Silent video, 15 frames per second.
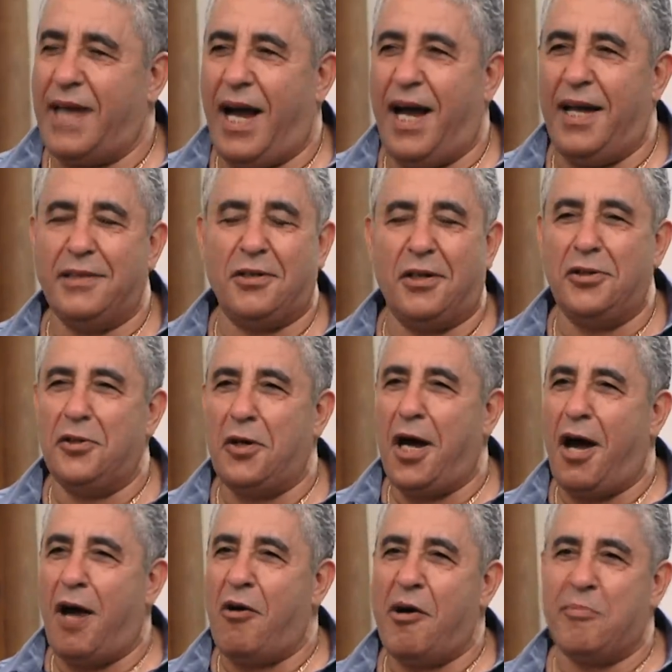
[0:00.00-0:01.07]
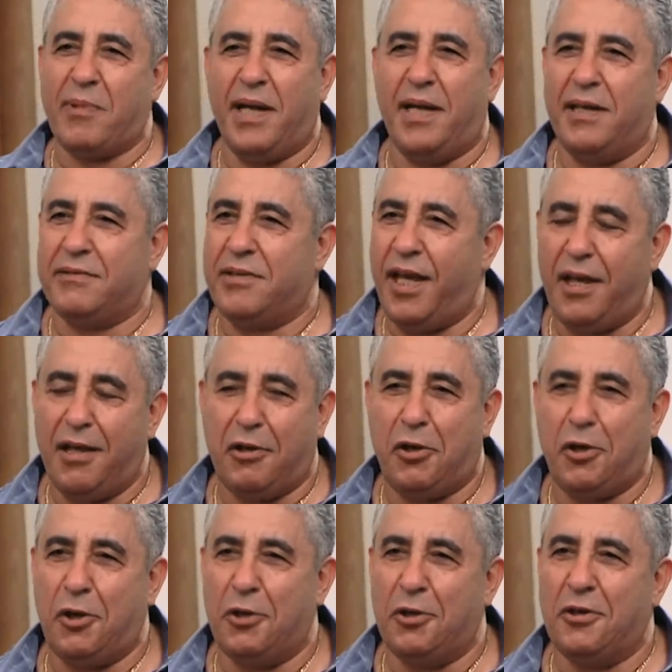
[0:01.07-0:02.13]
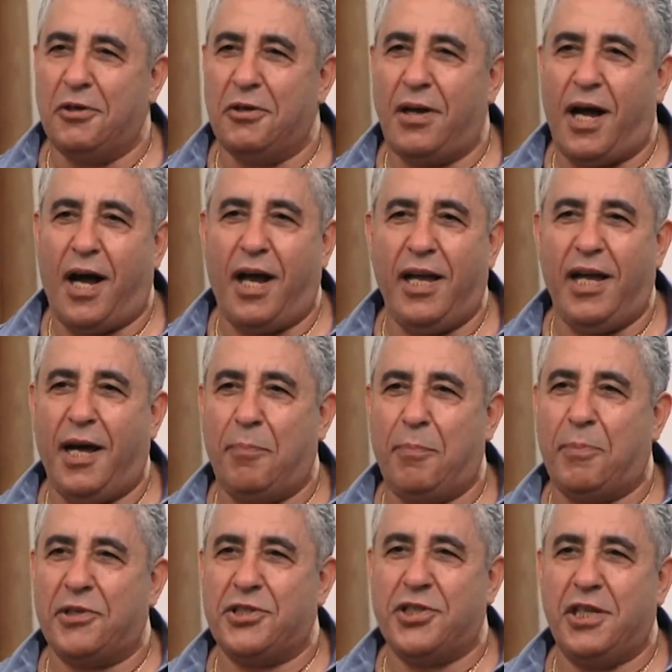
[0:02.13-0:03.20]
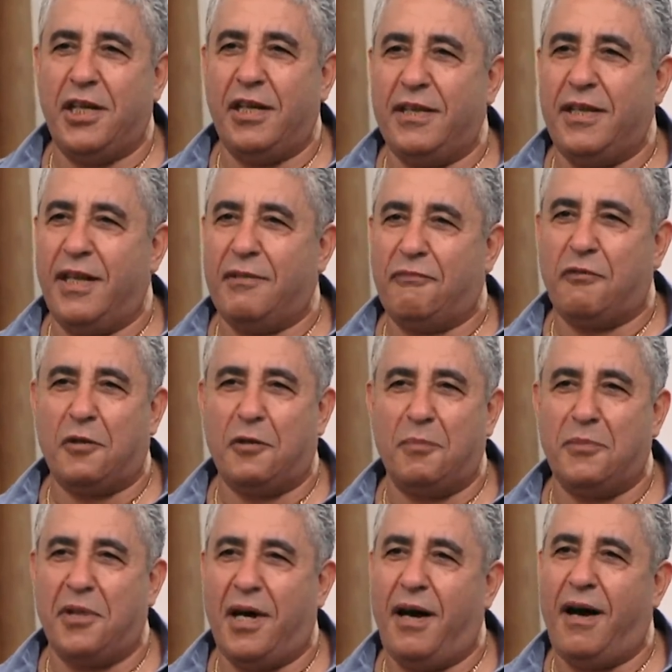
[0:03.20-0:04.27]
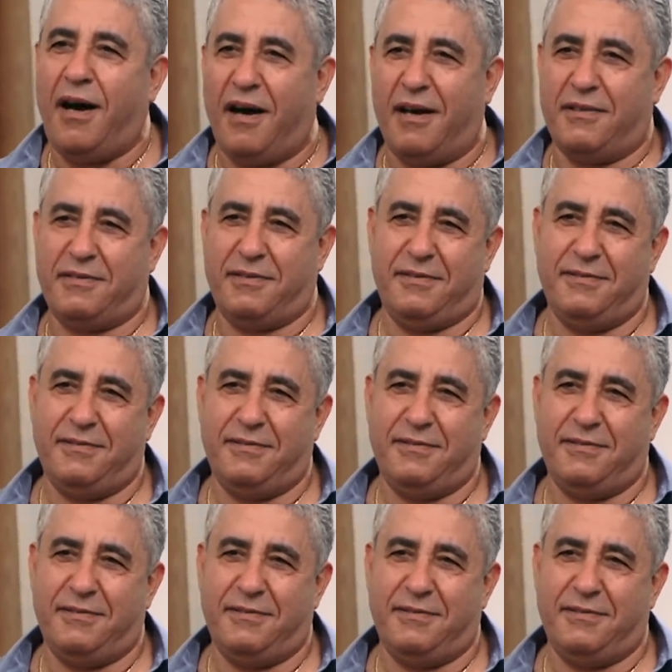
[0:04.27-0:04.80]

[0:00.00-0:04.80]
I don't know how I'm gonna thank you. I appreciate that from the heart.